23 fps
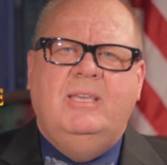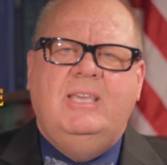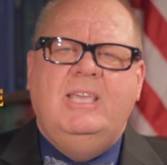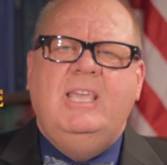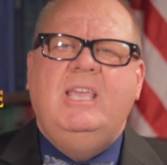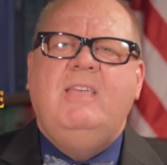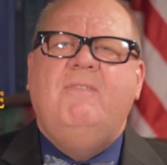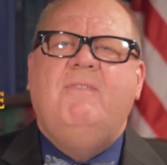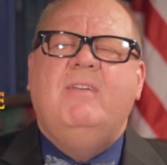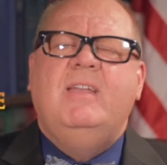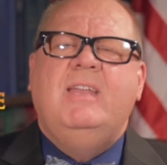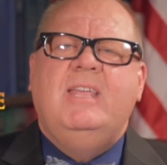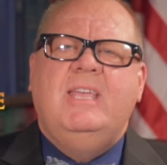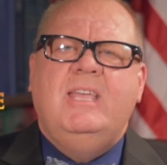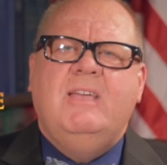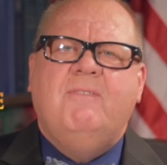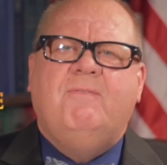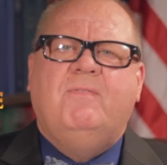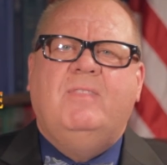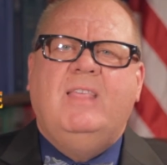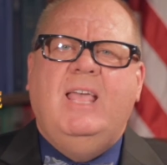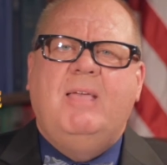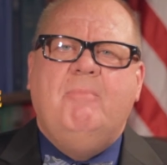even
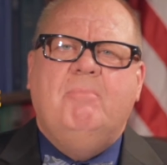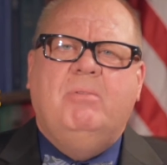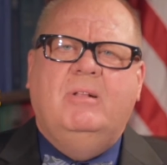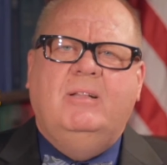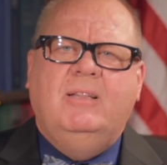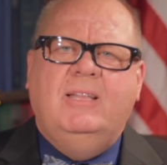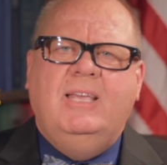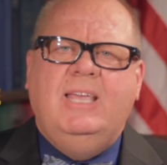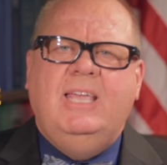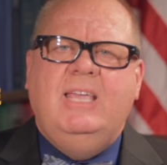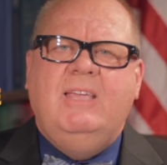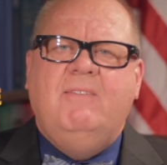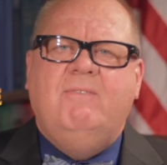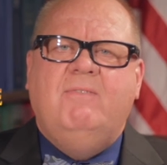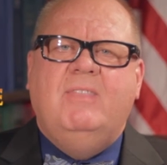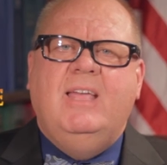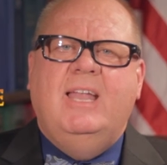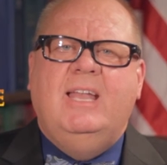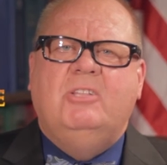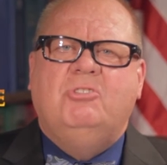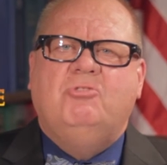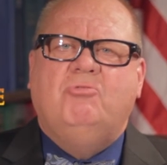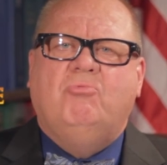if they believe
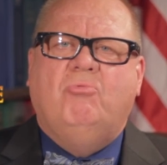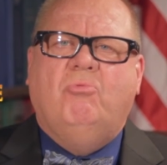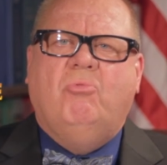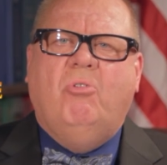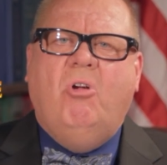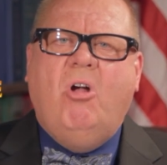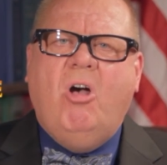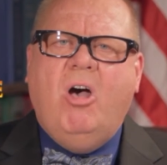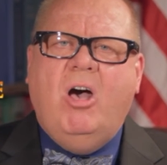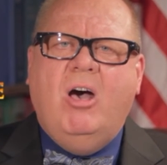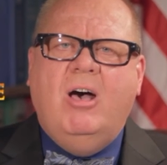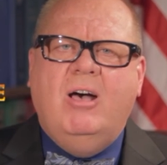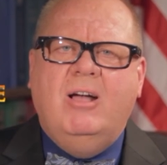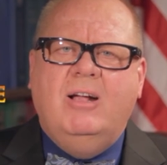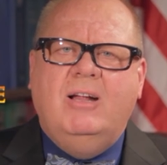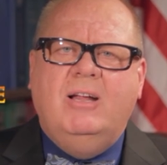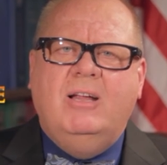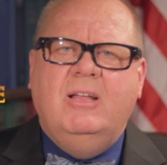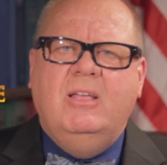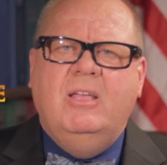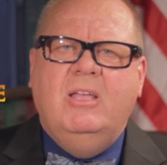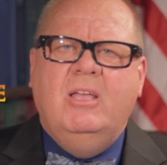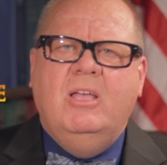that it's
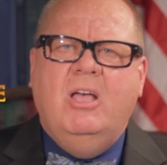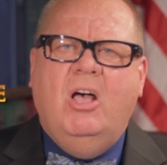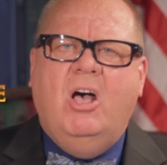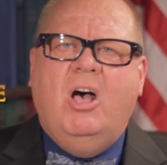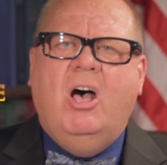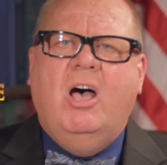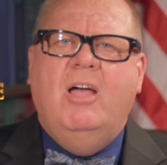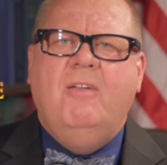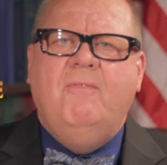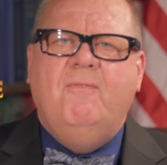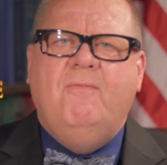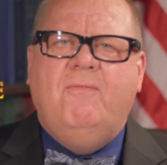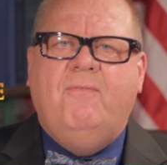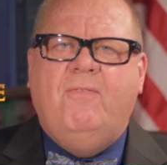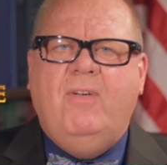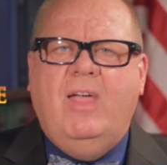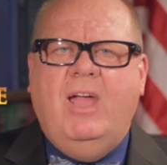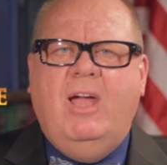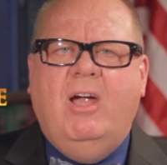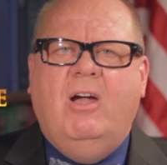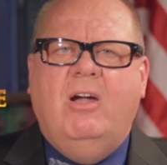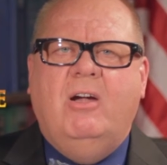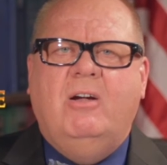wrong,
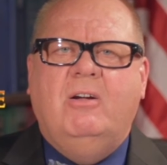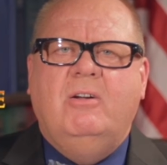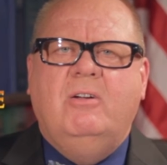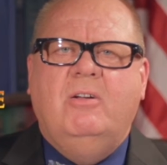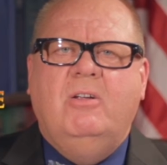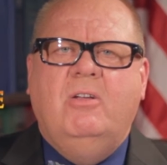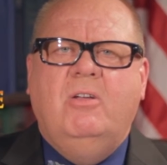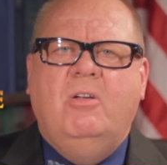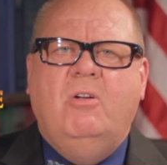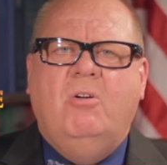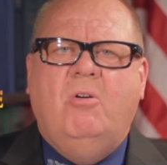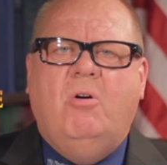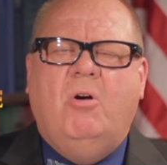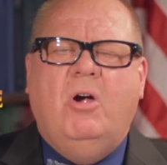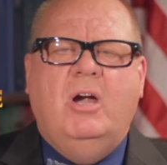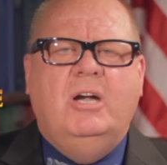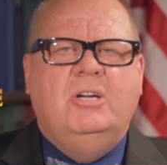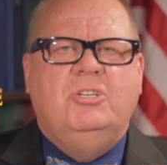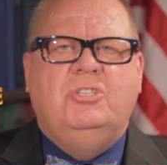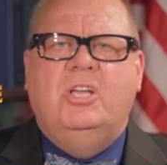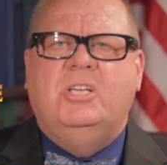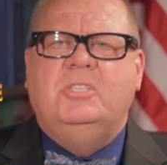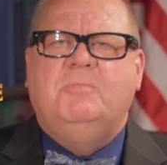unfair,
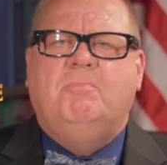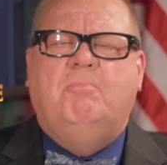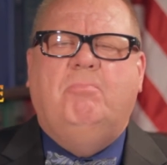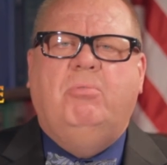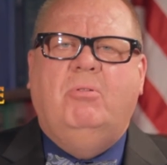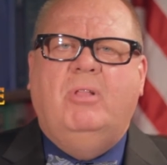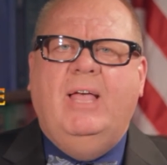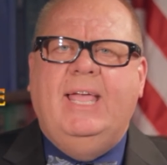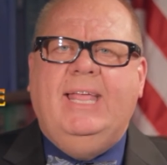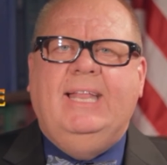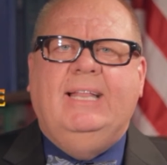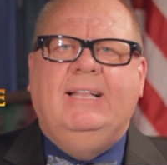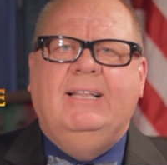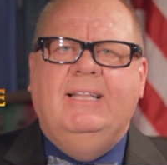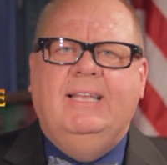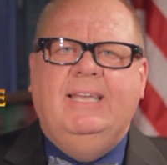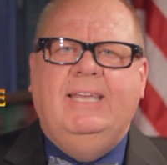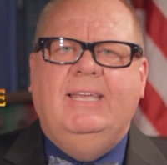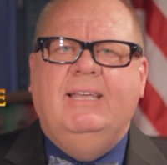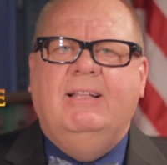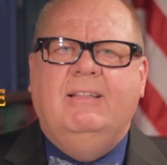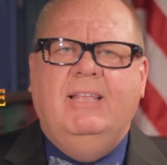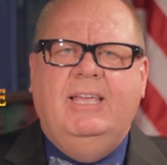or just
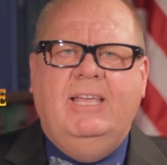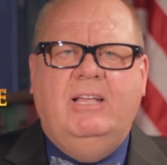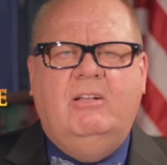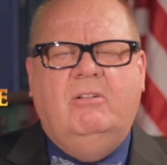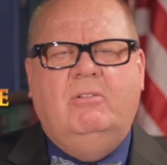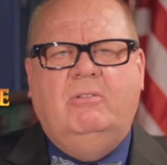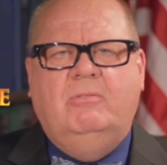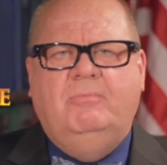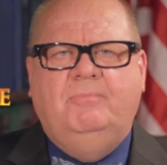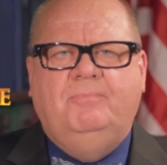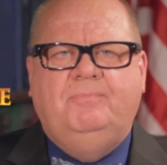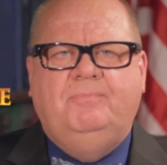blatantly illegal.